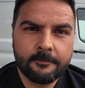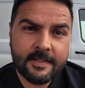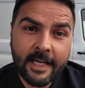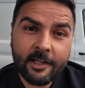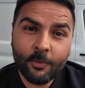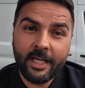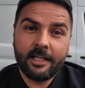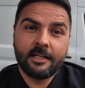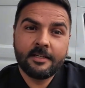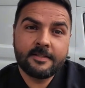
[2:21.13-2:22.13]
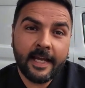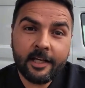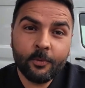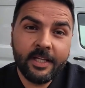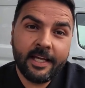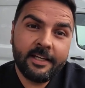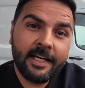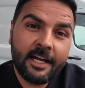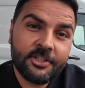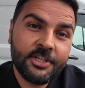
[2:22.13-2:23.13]
The second way that you
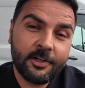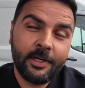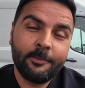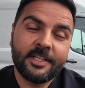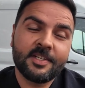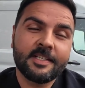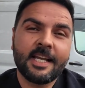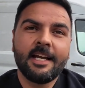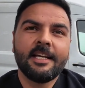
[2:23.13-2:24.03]
can actually generate business,